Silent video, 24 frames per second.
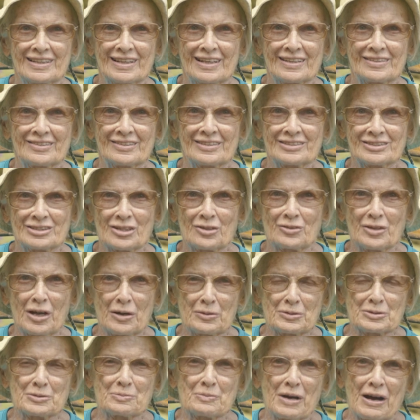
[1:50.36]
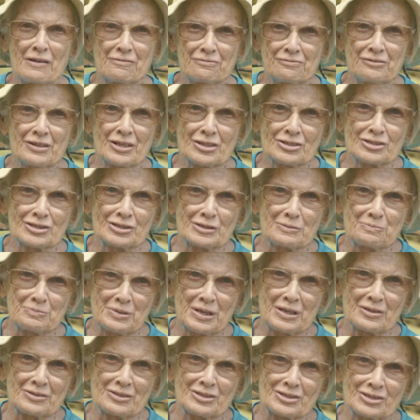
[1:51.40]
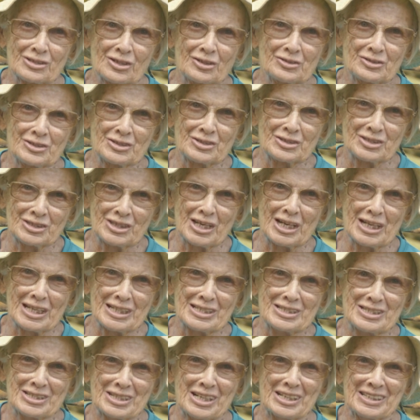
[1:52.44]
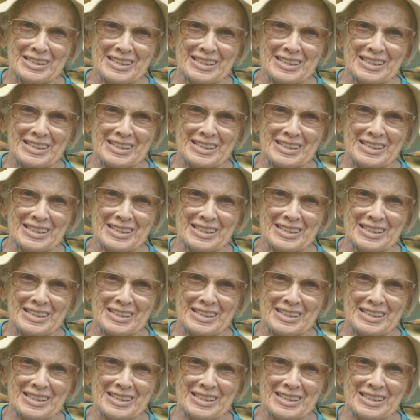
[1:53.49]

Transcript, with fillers: And so that was my first appearance on the stage.